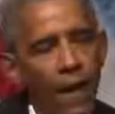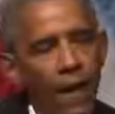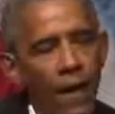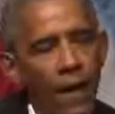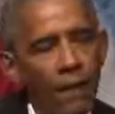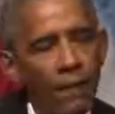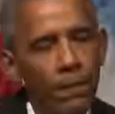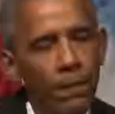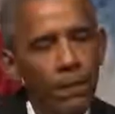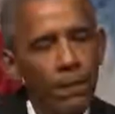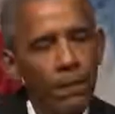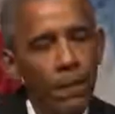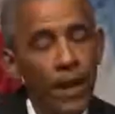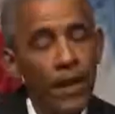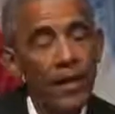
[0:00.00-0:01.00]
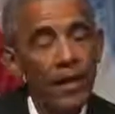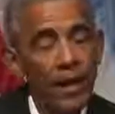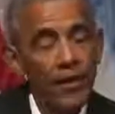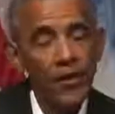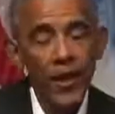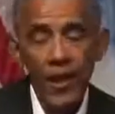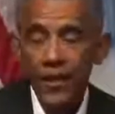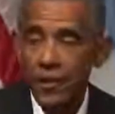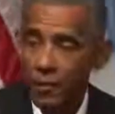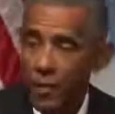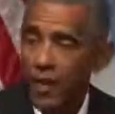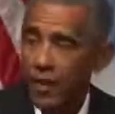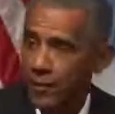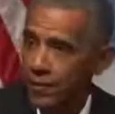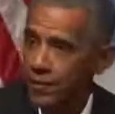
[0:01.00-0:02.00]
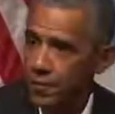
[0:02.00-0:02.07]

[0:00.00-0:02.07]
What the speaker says: But it did change me.